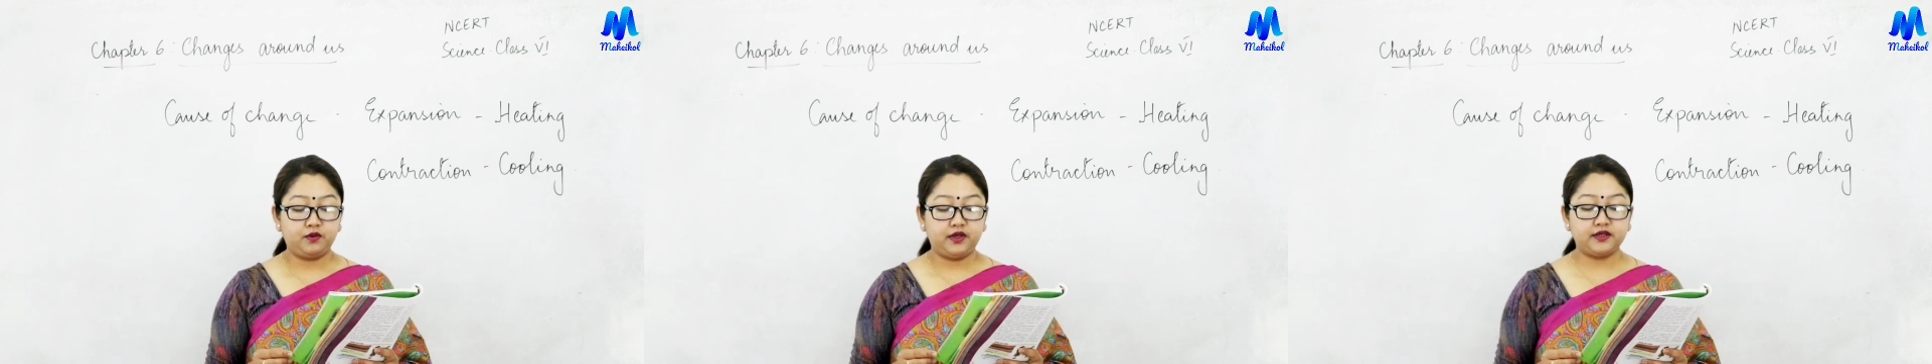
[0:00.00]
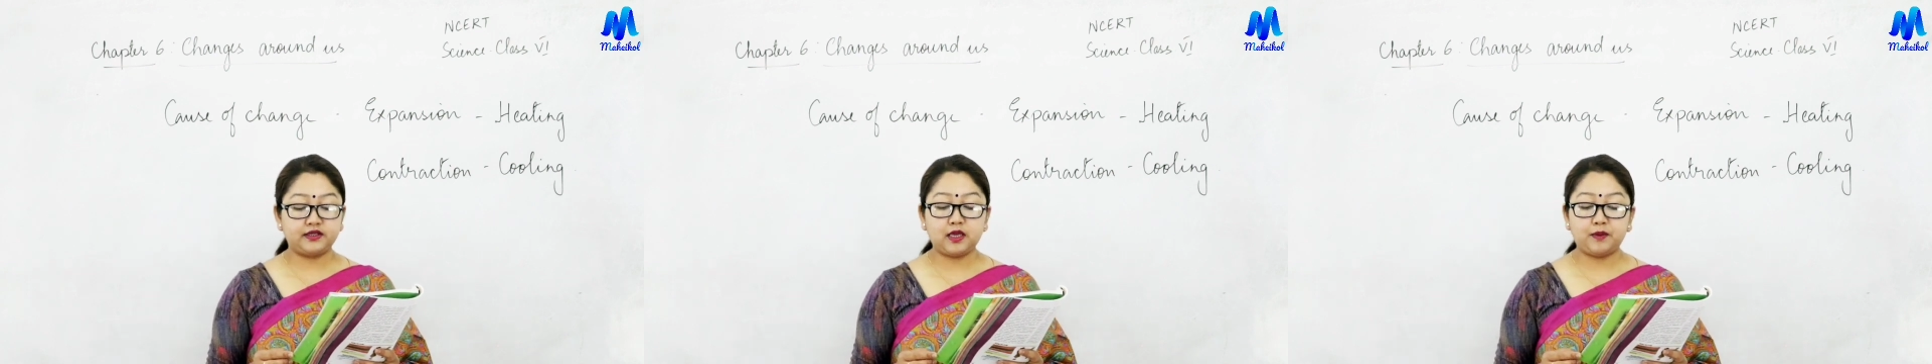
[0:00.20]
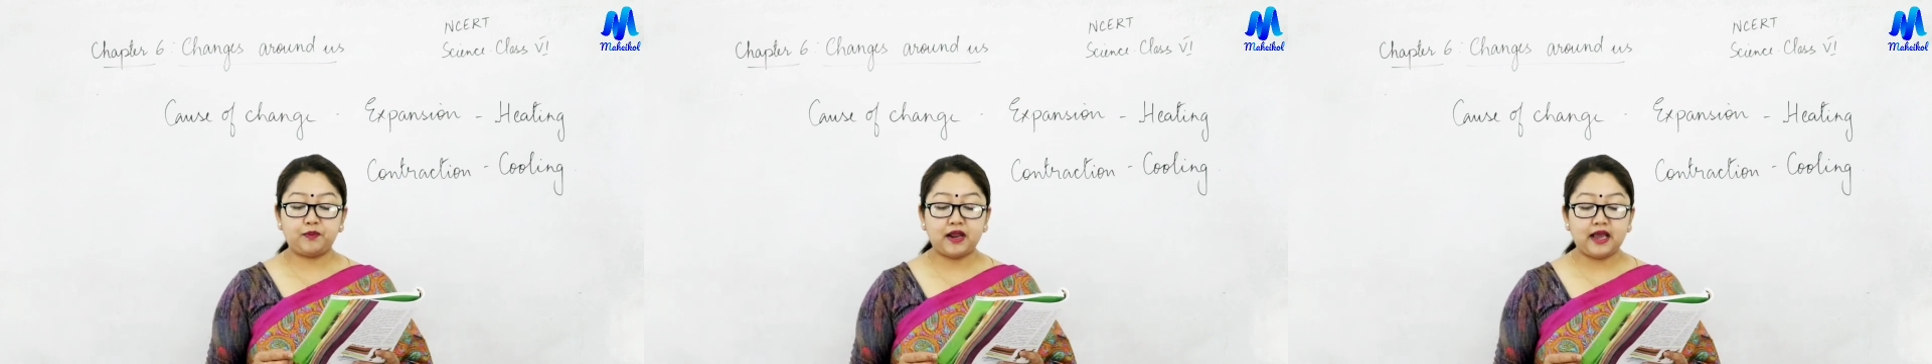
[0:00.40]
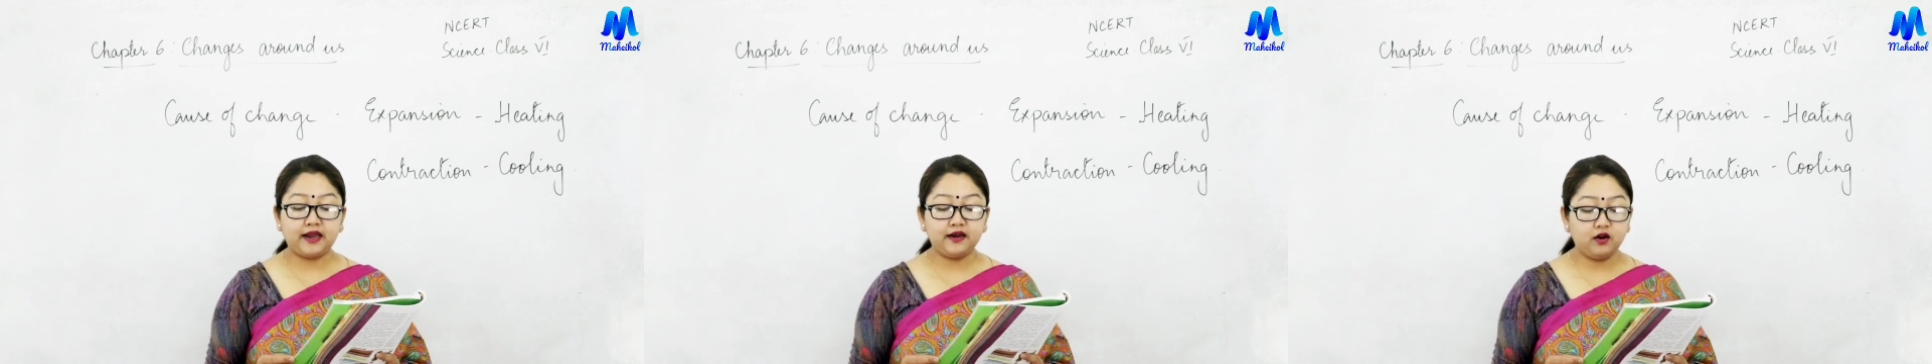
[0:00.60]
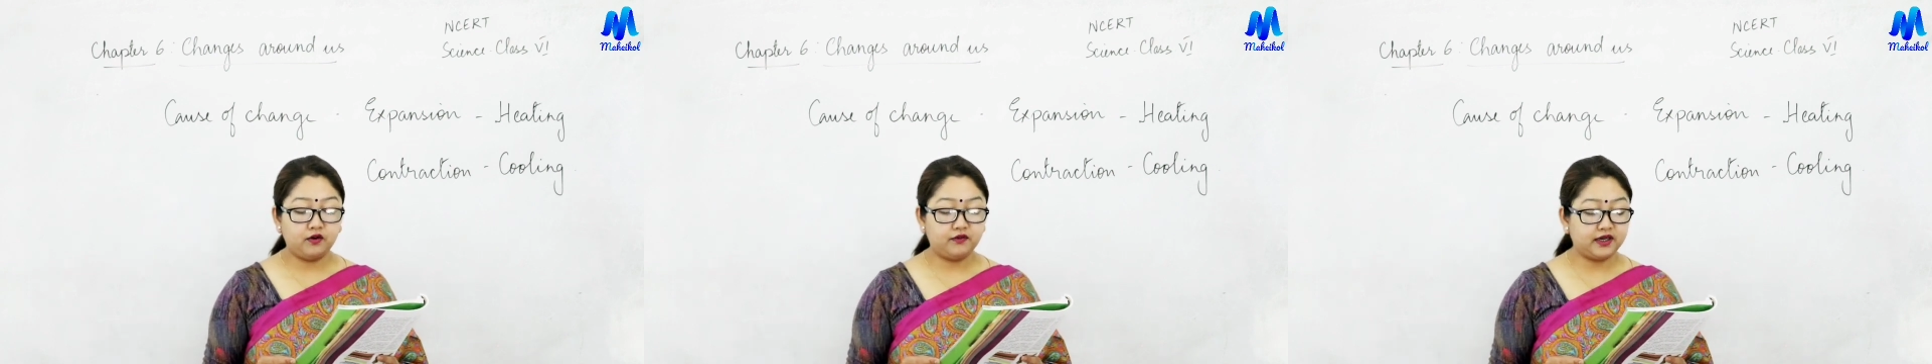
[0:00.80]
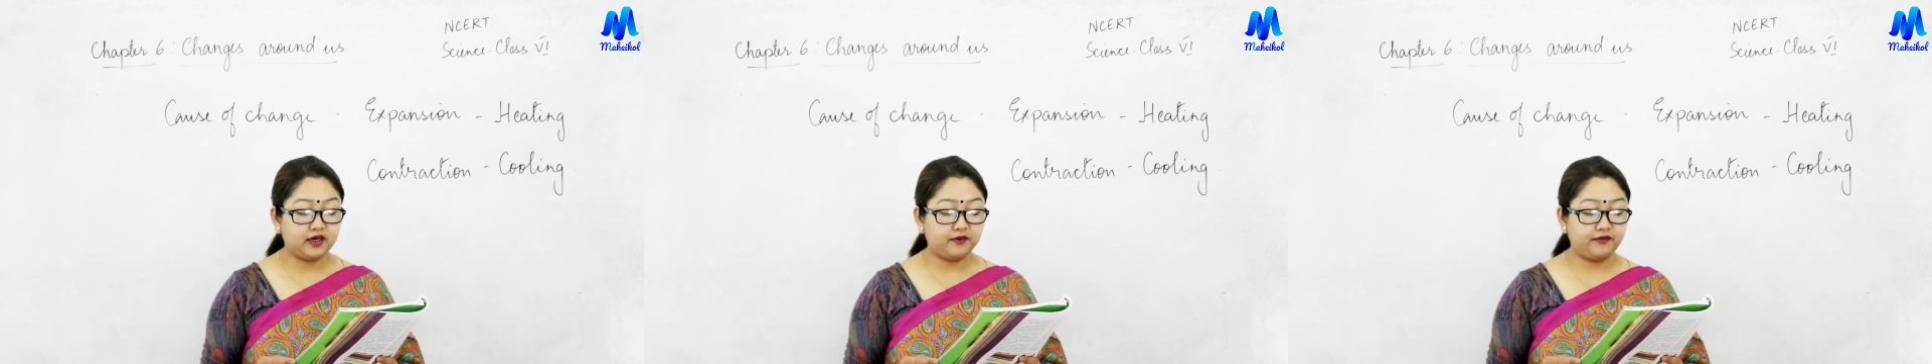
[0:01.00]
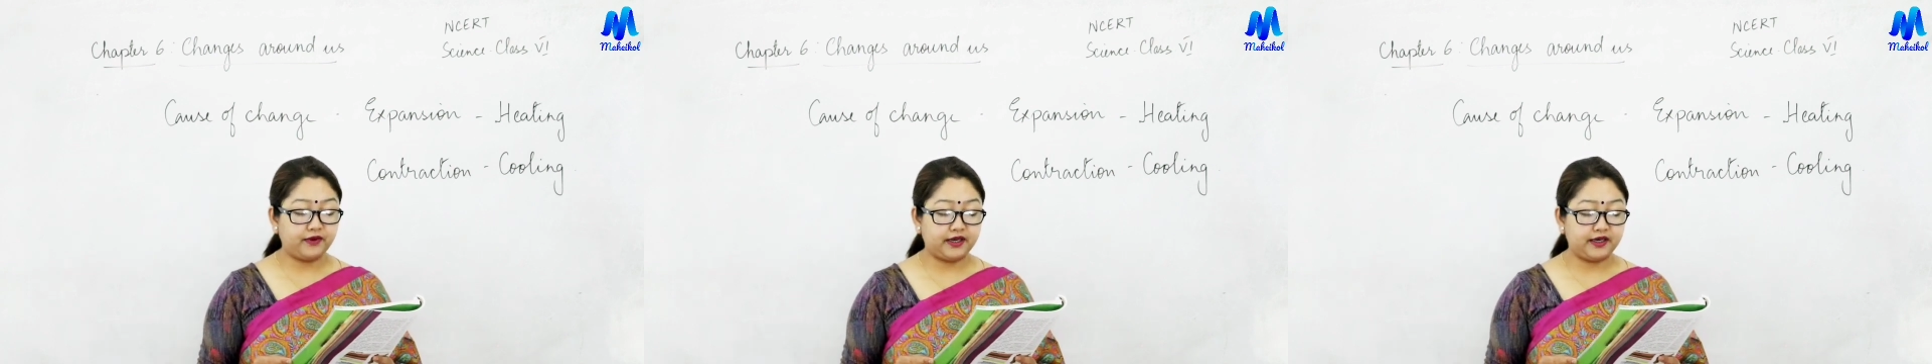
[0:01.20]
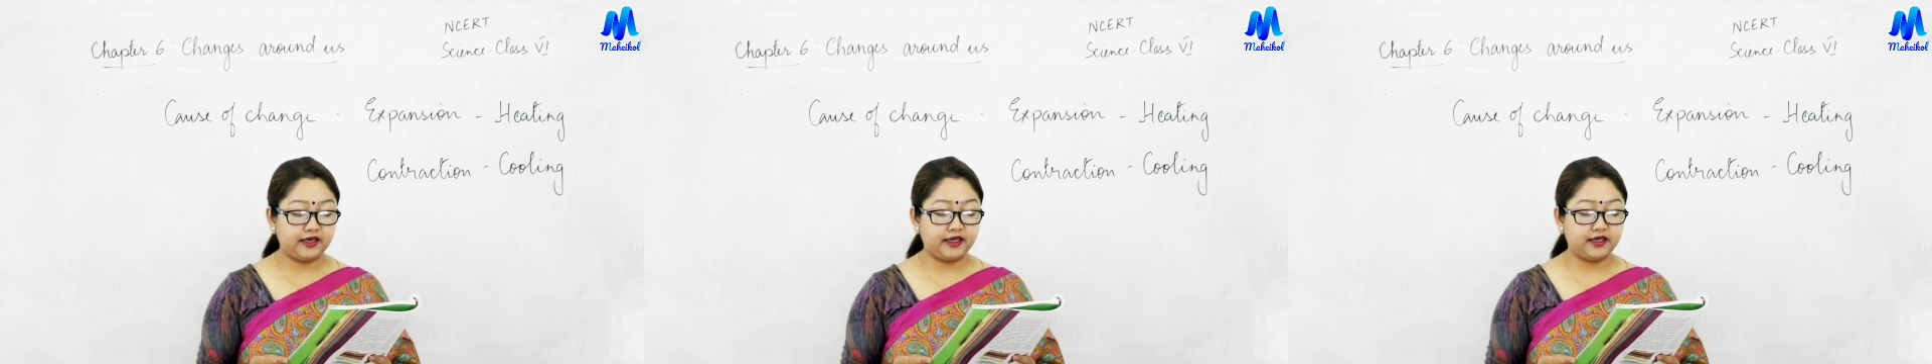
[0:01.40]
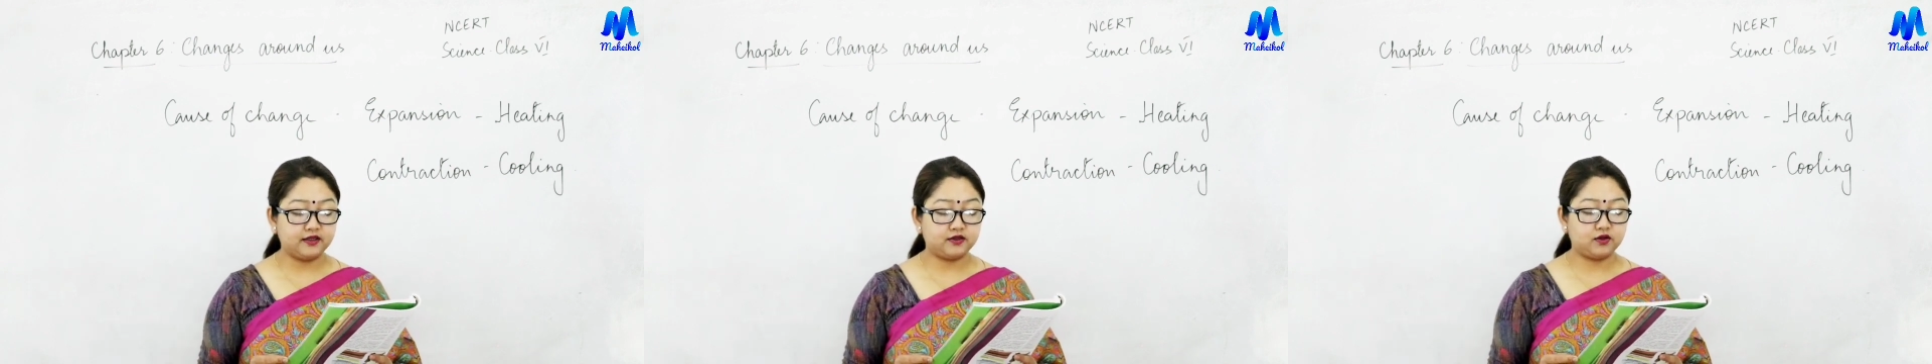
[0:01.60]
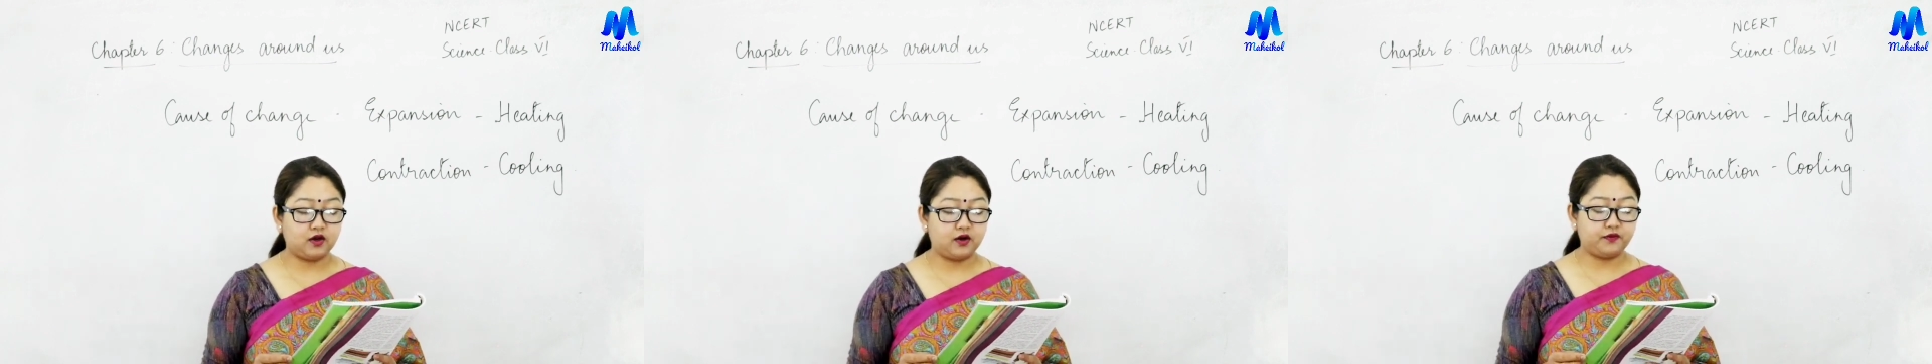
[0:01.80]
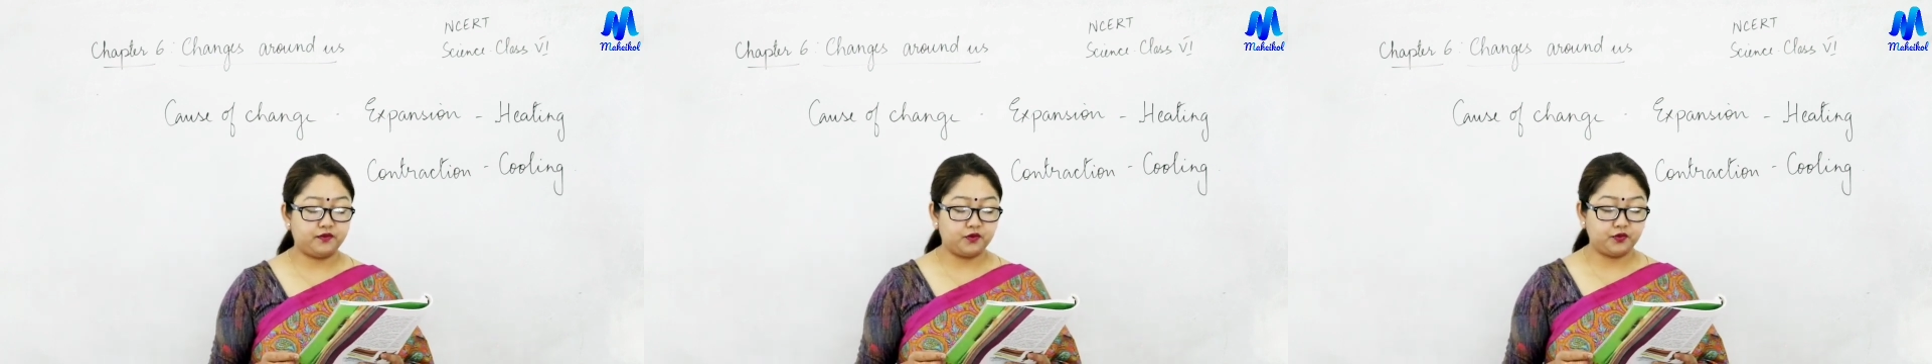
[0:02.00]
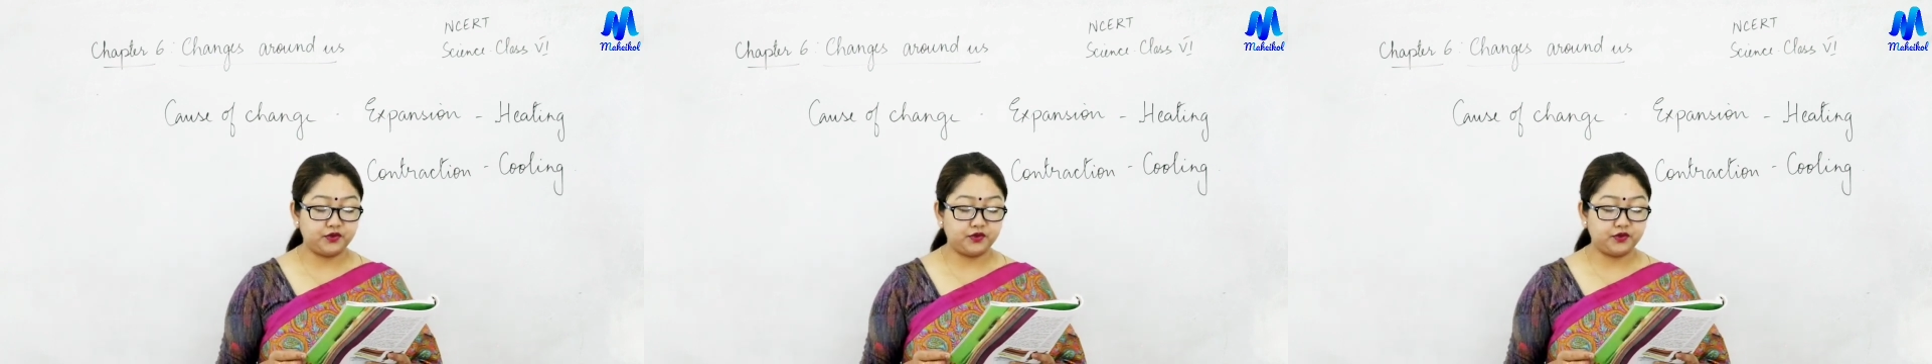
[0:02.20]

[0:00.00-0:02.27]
is applied over the bandage of